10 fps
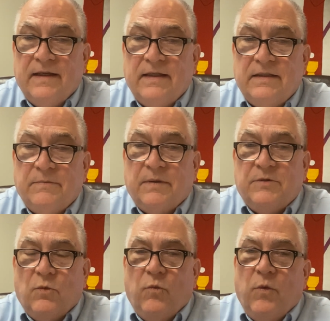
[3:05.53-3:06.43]
sometimes
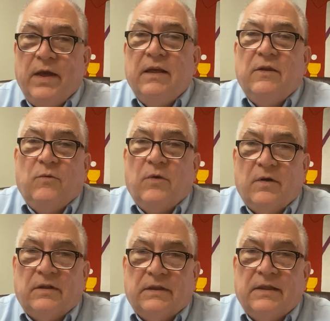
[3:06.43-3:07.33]
the weight of the
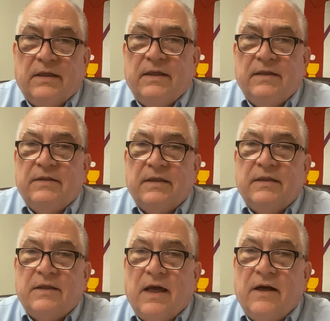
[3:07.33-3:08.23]
world
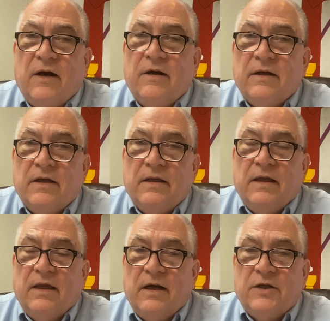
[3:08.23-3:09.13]
is on
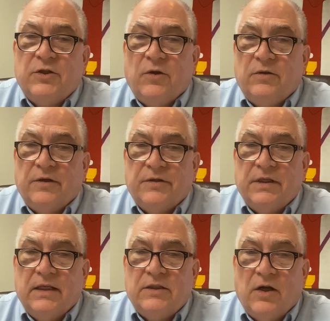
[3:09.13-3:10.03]
our shoulders,
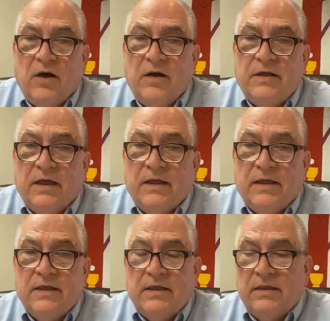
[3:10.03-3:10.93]
and it's hard to,
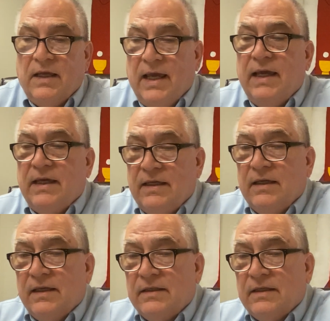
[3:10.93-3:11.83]

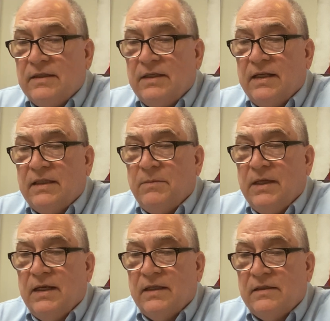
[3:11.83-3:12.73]
as I said at the
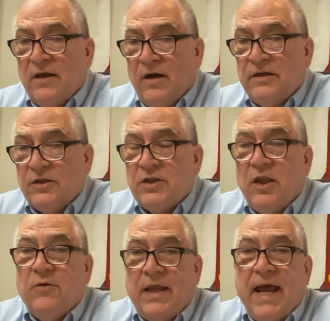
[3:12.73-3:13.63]
beginning, it's hard to
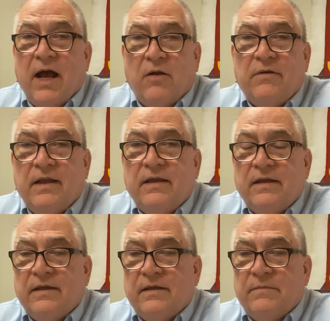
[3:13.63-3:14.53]
slow down
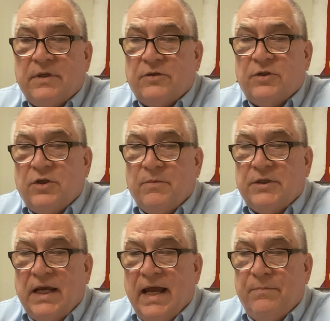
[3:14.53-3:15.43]
because there's so
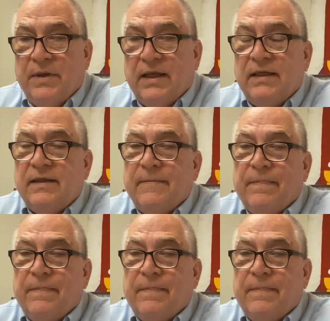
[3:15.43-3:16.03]
much happening,